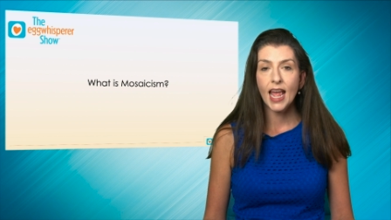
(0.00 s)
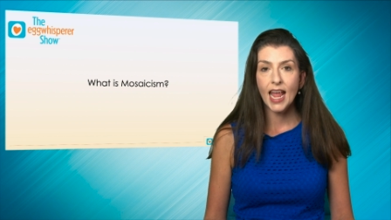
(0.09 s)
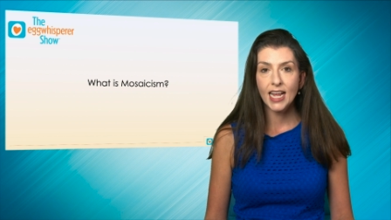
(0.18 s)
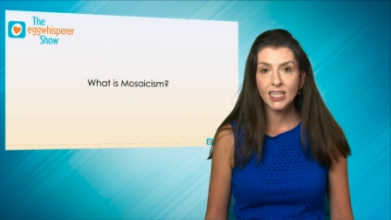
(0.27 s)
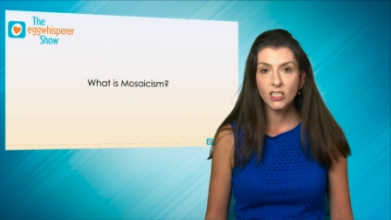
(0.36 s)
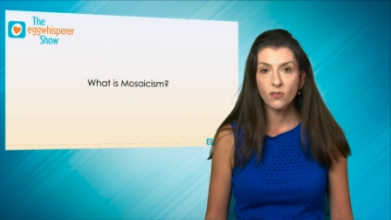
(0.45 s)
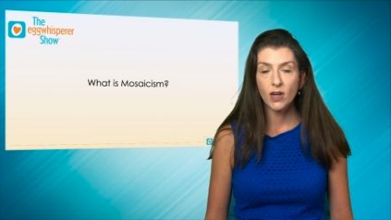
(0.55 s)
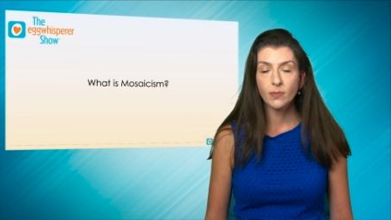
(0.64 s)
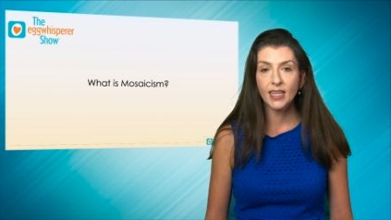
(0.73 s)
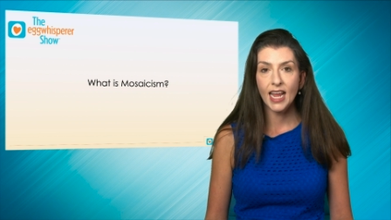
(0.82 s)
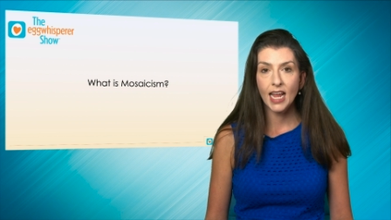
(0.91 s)

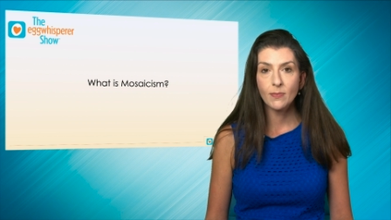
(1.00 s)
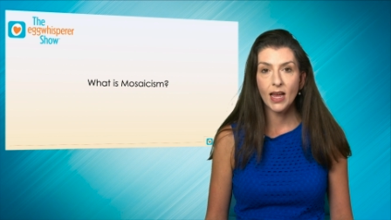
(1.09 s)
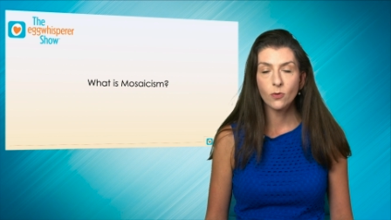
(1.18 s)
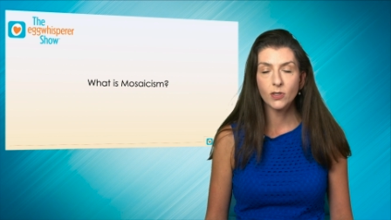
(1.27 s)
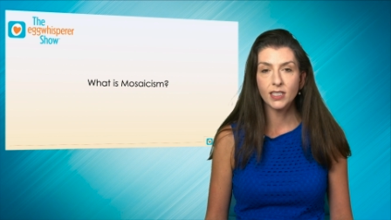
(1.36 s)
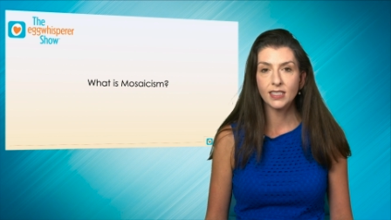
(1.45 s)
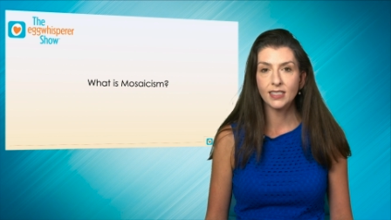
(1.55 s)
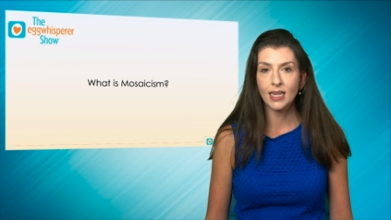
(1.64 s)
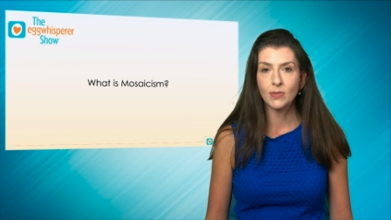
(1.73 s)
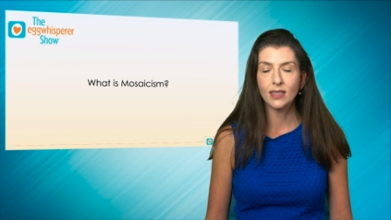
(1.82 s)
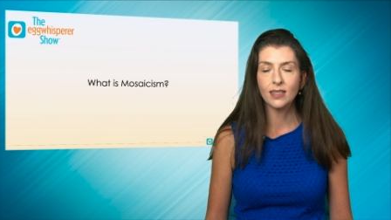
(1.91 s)
ASRM came out with a
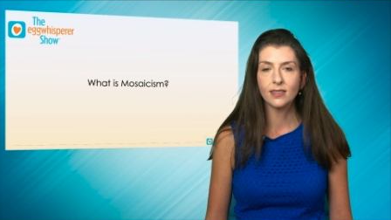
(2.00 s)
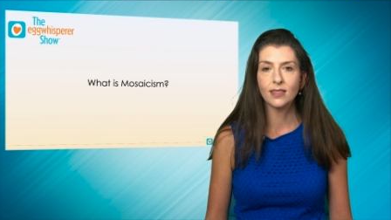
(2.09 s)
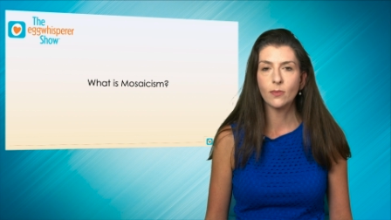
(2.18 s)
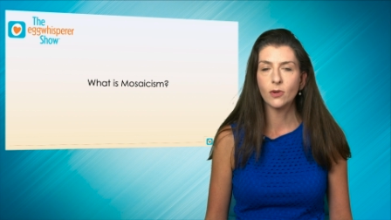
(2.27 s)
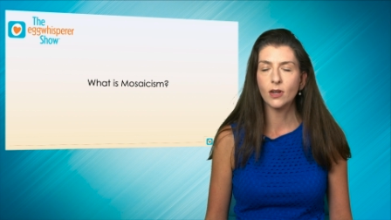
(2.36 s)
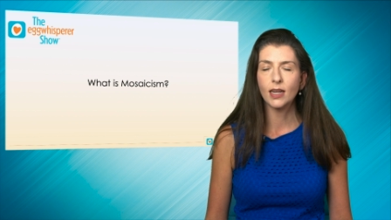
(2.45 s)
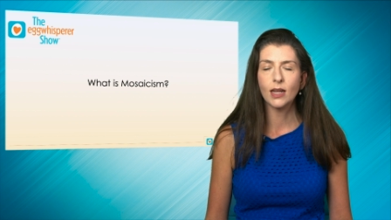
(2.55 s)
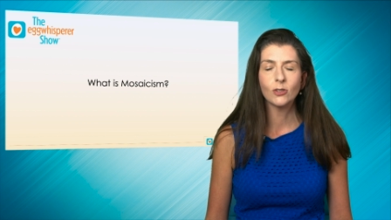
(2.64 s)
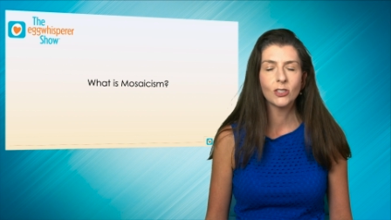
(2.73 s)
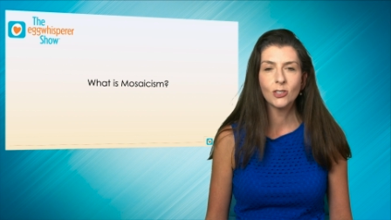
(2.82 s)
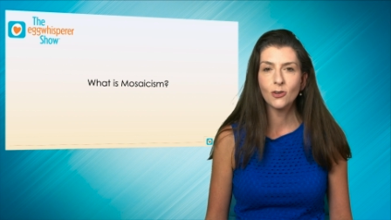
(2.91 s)
statement this summer, and I
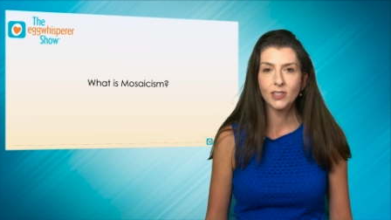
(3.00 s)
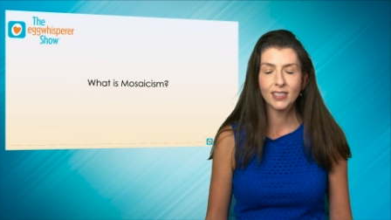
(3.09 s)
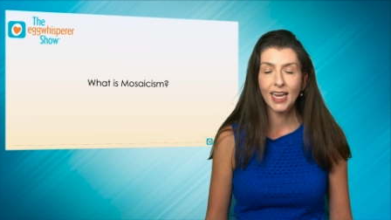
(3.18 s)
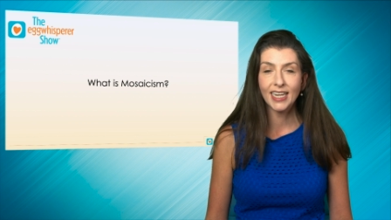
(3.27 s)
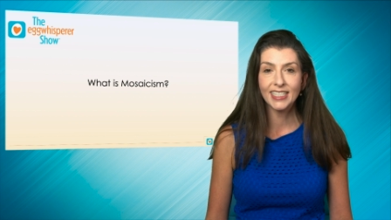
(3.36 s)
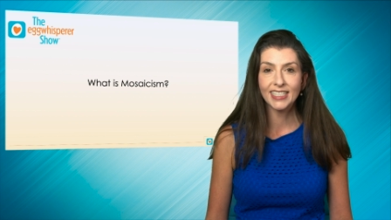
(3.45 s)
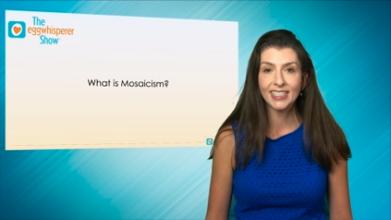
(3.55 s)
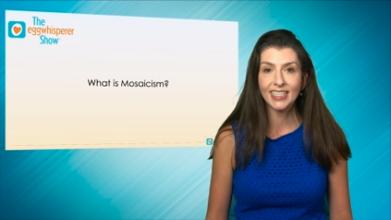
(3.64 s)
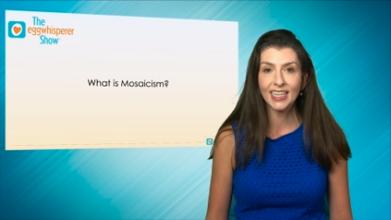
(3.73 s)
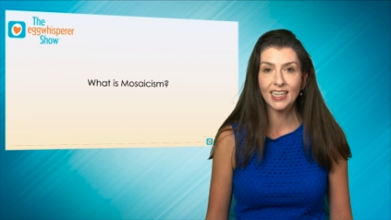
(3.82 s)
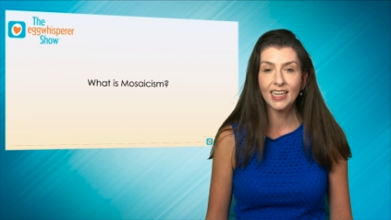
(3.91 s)
was so excited to
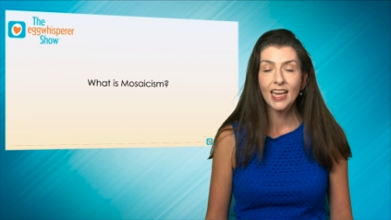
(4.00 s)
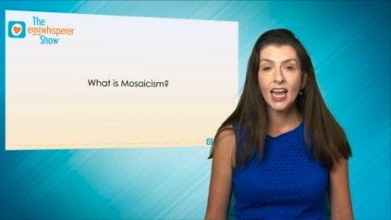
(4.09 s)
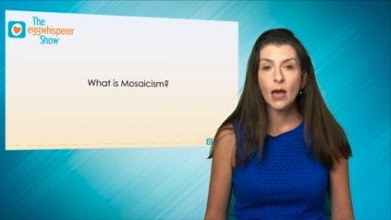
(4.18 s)
see it,